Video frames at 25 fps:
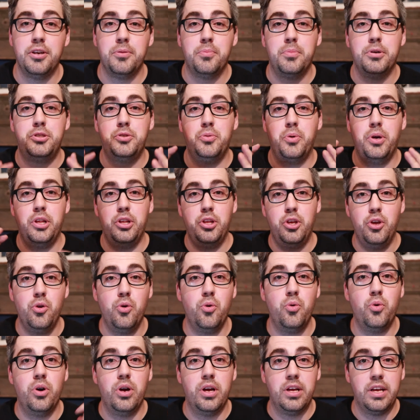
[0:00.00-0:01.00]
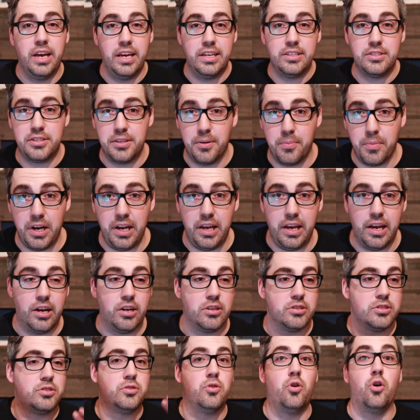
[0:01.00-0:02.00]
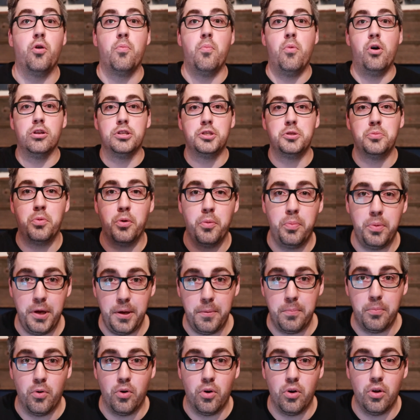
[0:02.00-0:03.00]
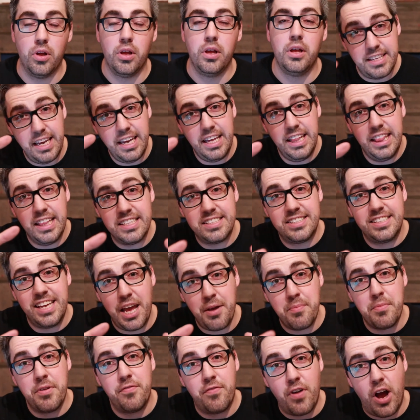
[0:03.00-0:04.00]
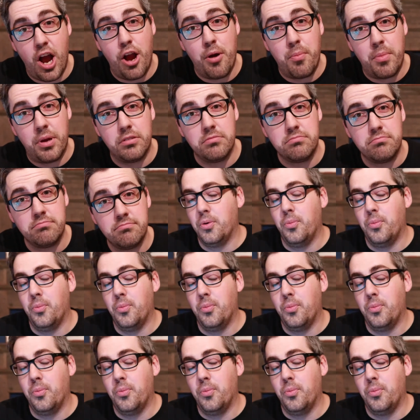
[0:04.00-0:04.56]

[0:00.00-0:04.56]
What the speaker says: between you and somebody else or multiple people in the same environment.